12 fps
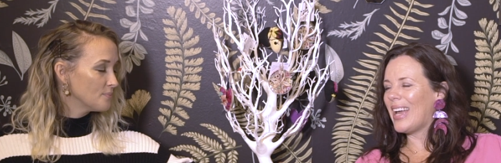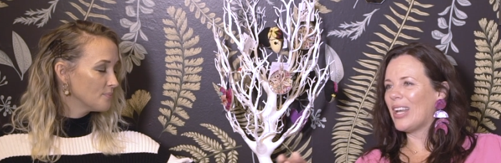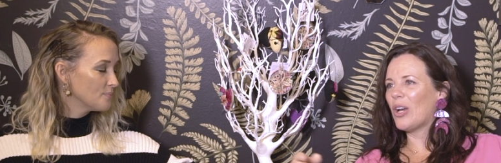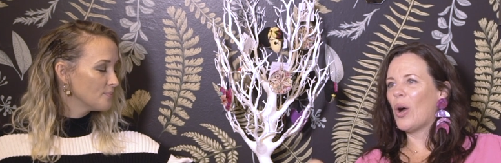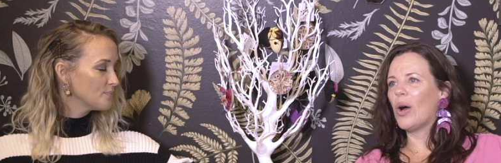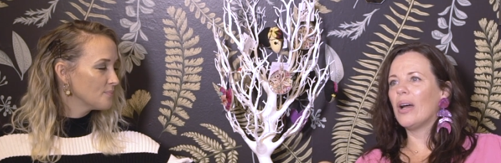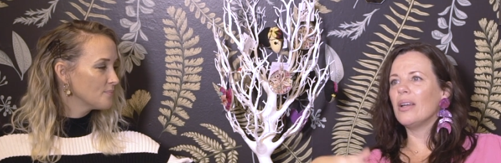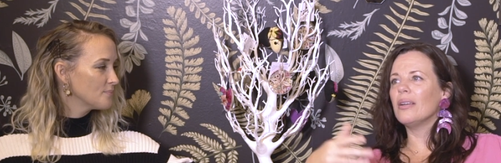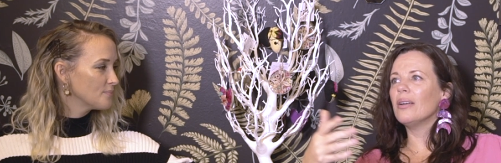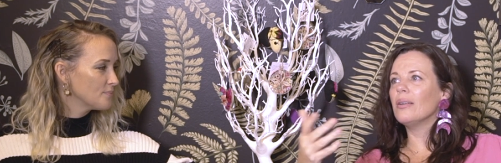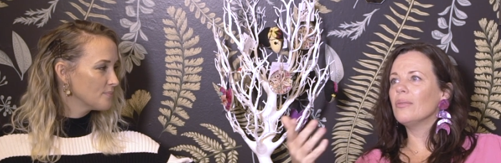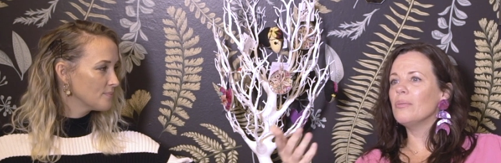Speaker 1: mm-hmm. and on
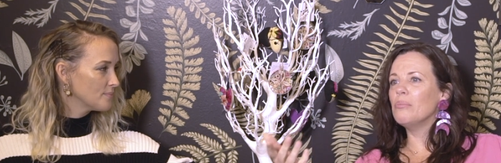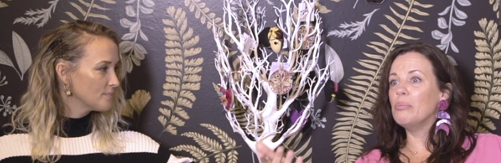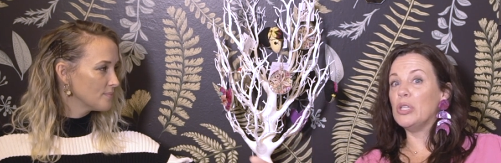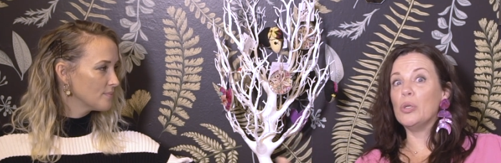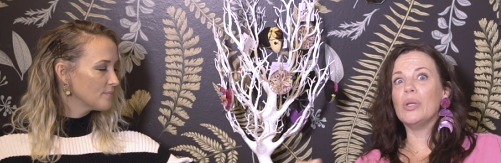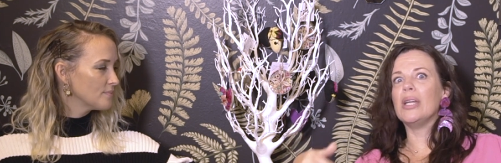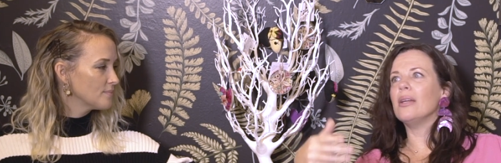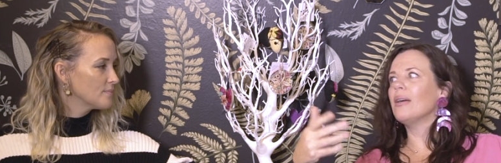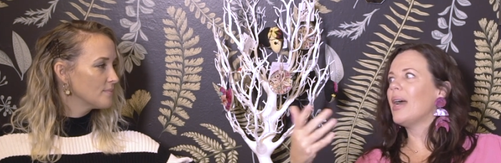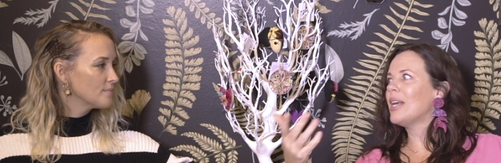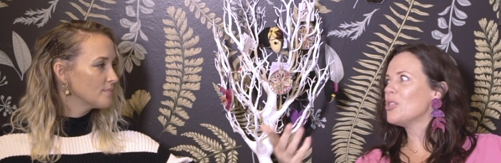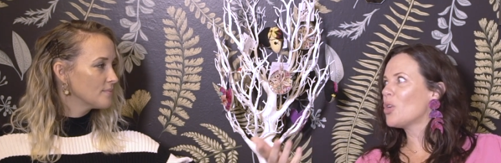beauty
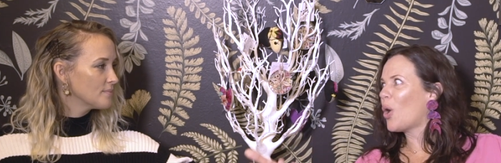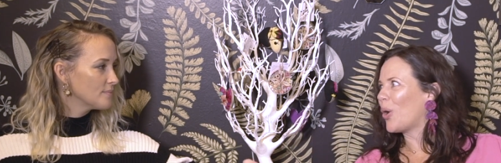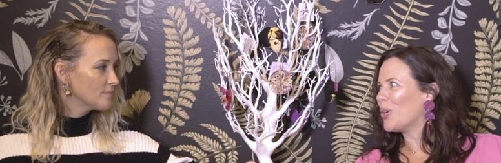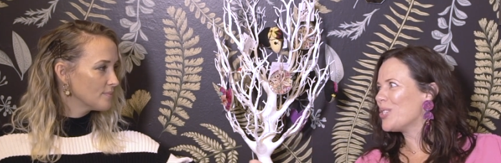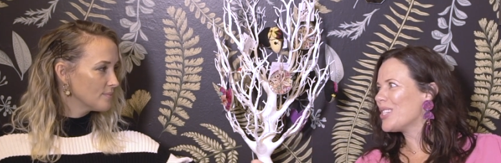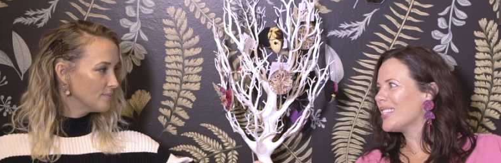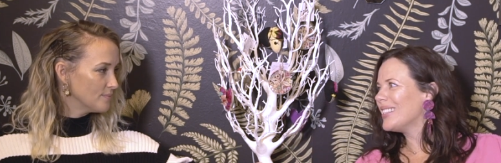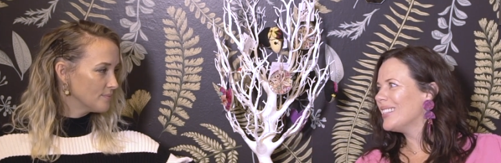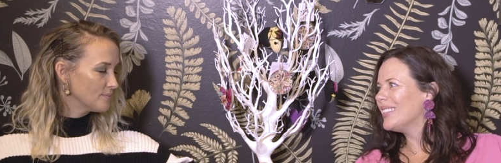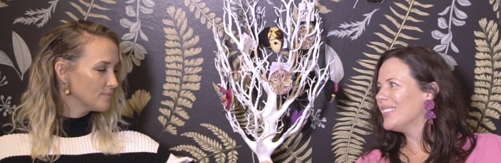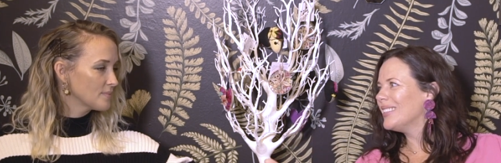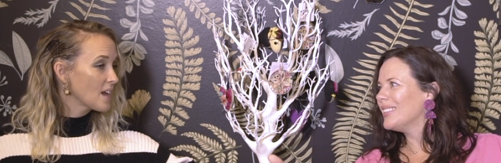and art.
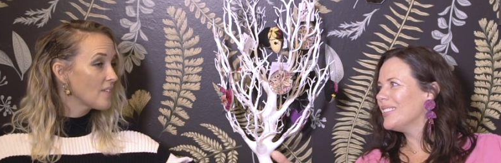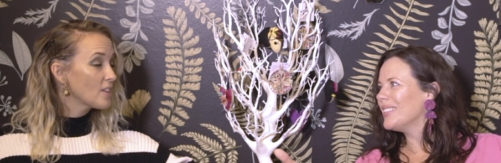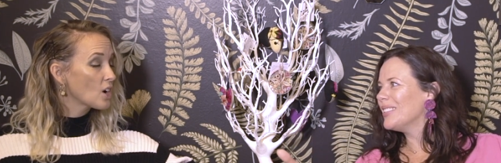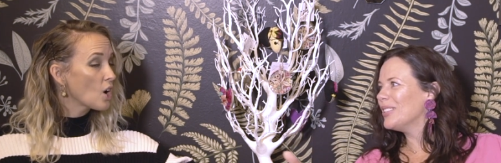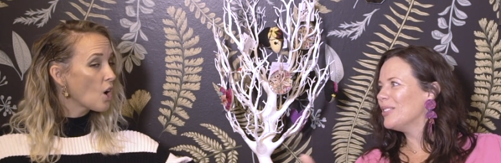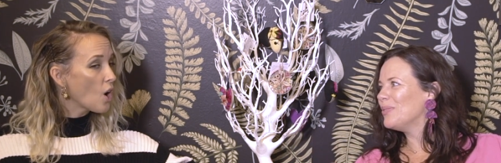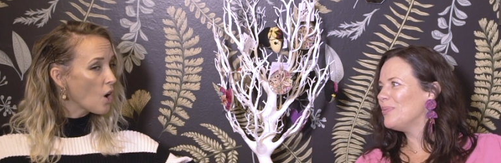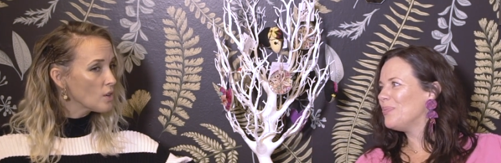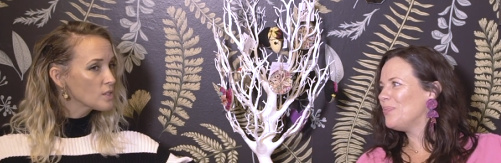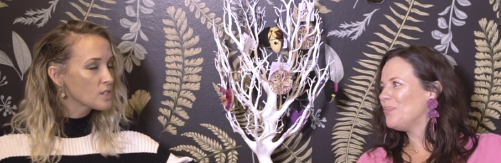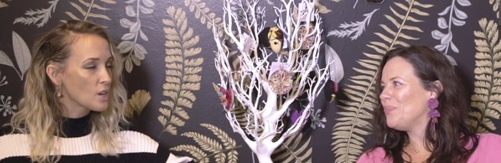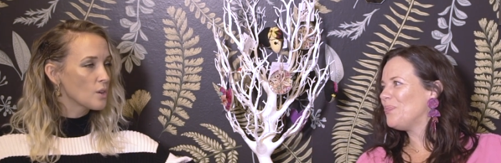Mm-hmm.
Speaker 2: And they're
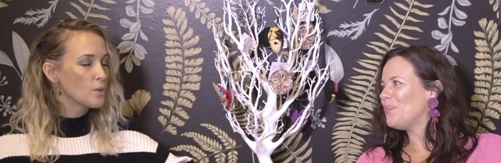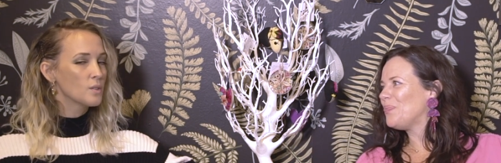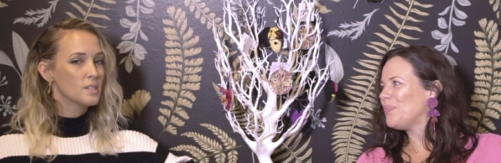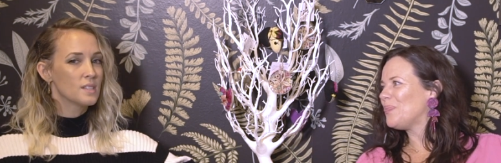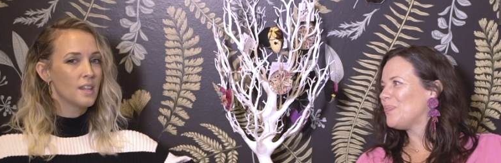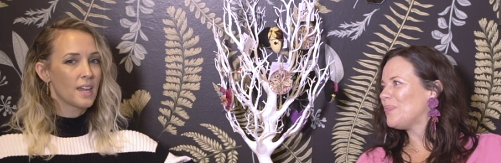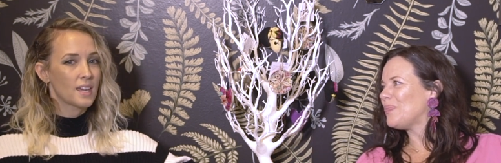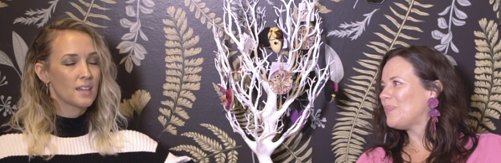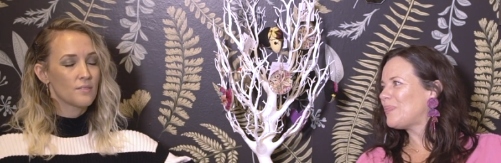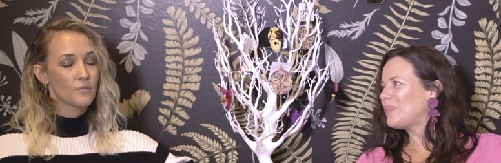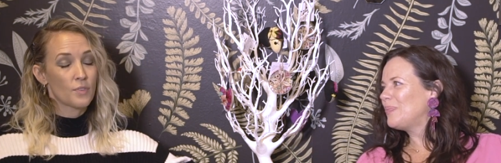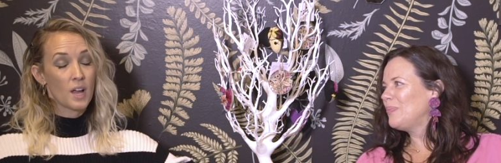also, like,
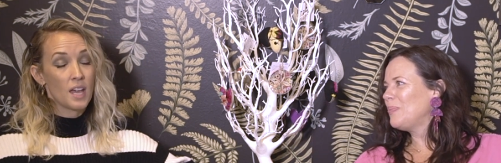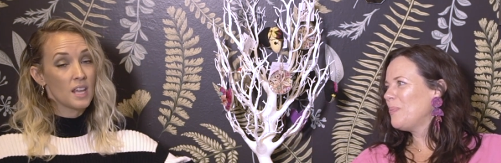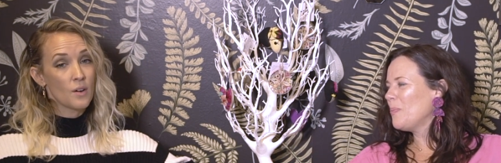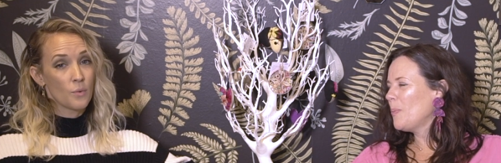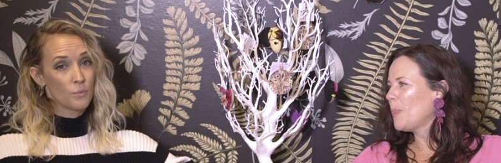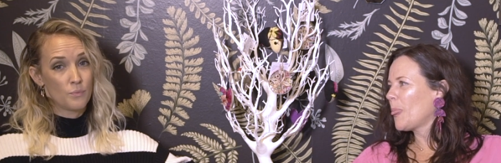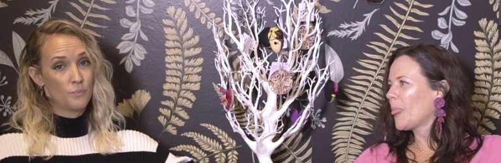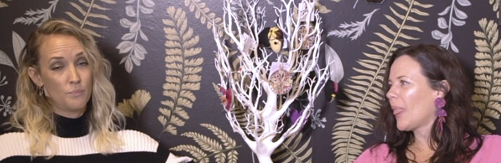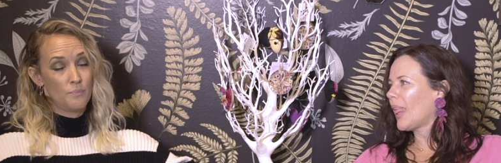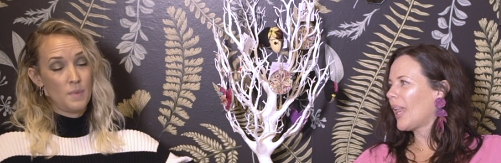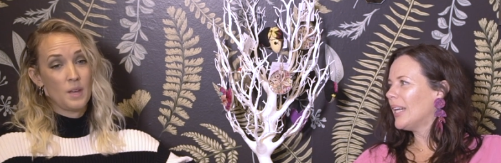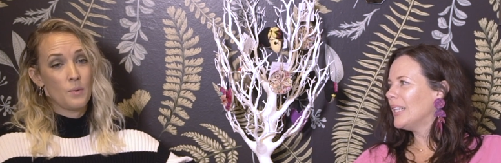for any
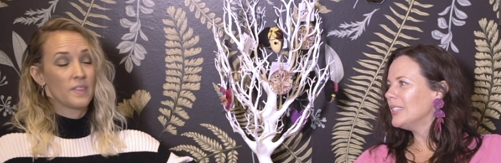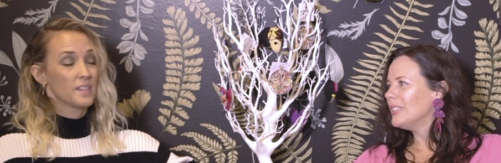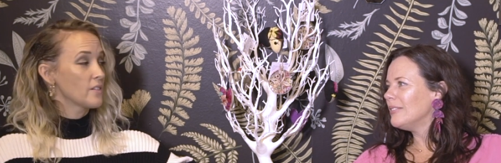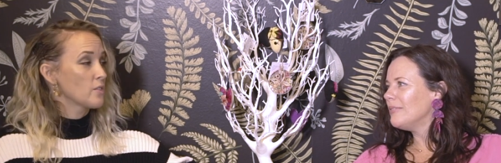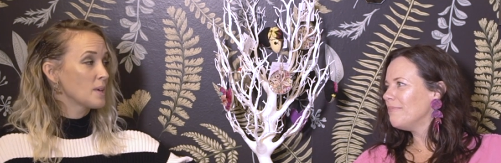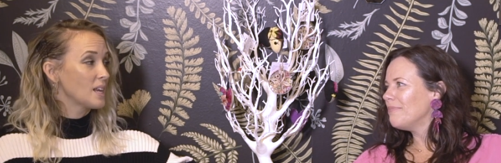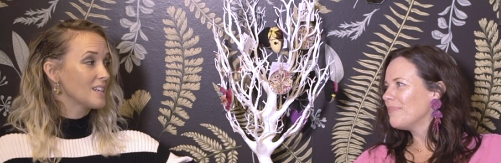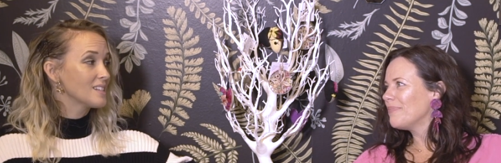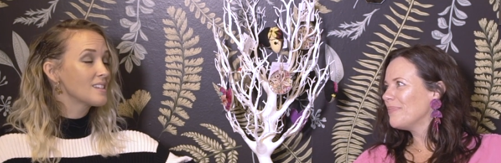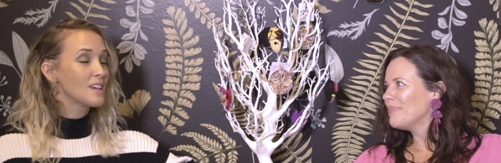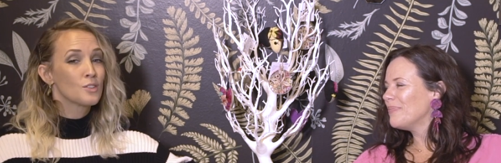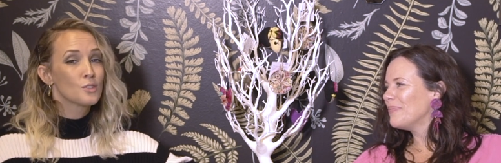anyone that's ever been in a
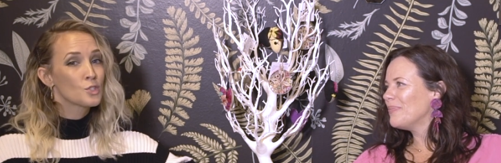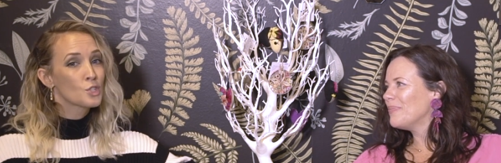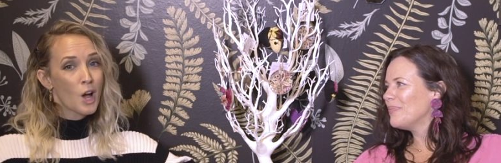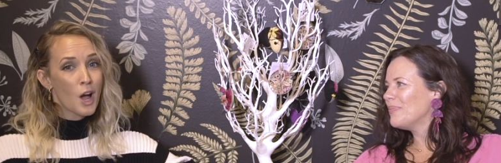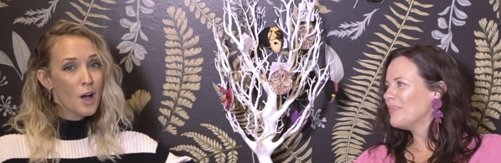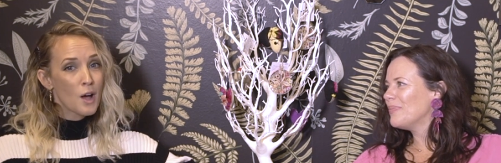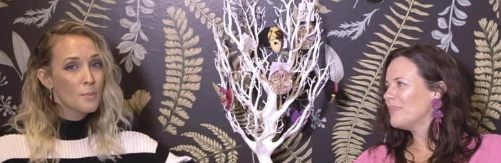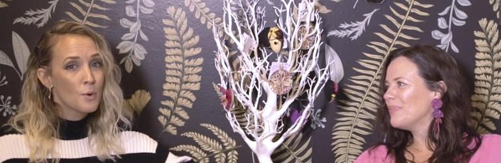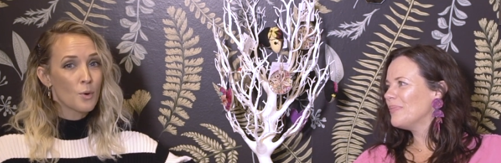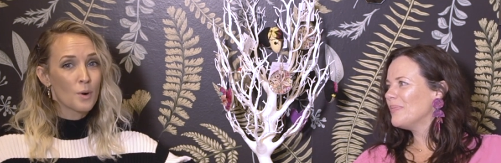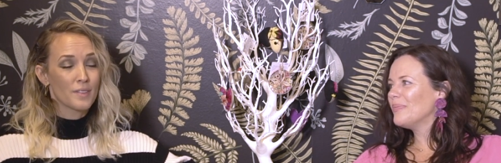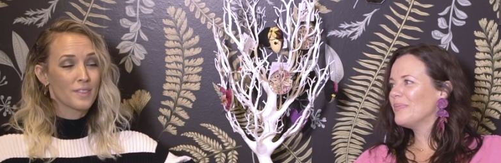sales job
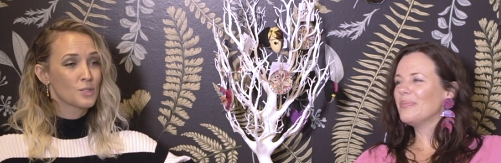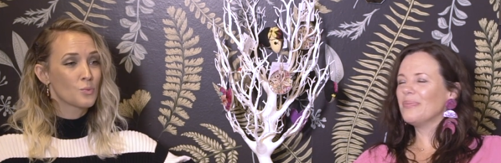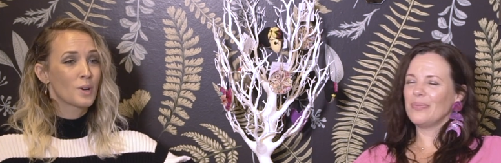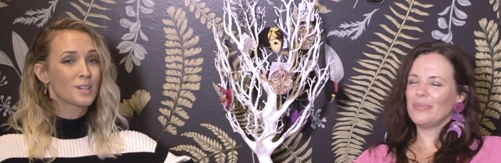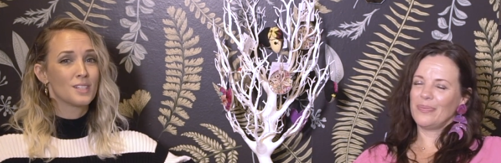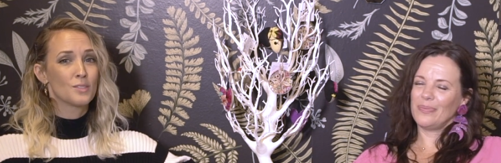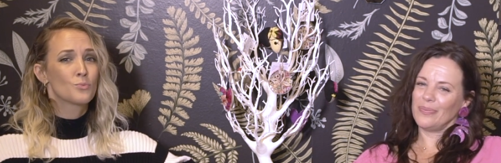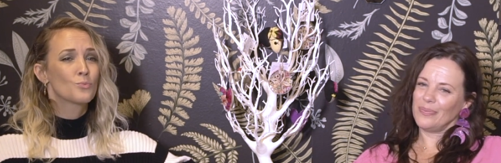or that's worked in